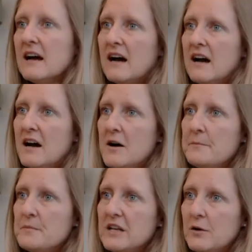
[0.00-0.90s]

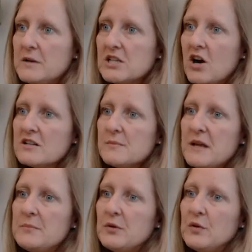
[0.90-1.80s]
Um, you know, we talked to
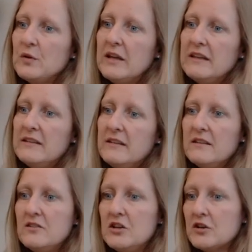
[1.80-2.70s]
people
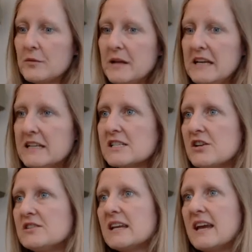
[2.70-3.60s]
in the European
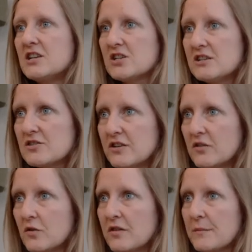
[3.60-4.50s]
associations or in
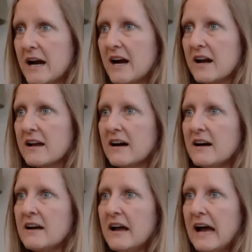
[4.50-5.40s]
North
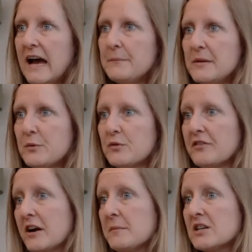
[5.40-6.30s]
America, and people were
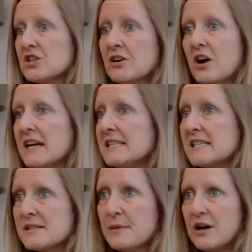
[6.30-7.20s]
very much in
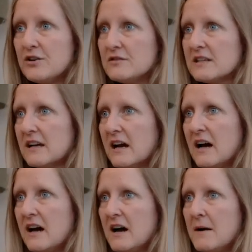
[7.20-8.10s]
crisis mode.
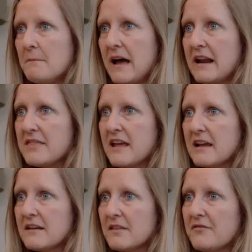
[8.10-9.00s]
Um, and I
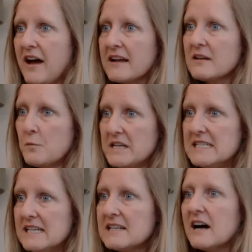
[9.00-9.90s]
think the fact that we
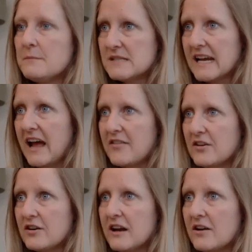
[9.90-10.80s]
did come
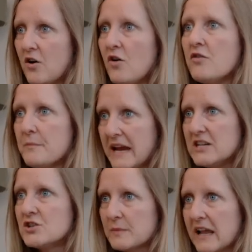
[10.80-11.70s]
together and all the
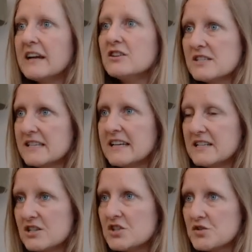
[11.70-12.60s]
major players in the
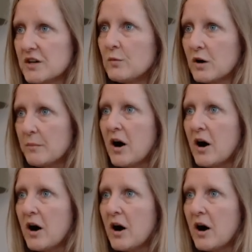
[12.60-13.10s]
industry were a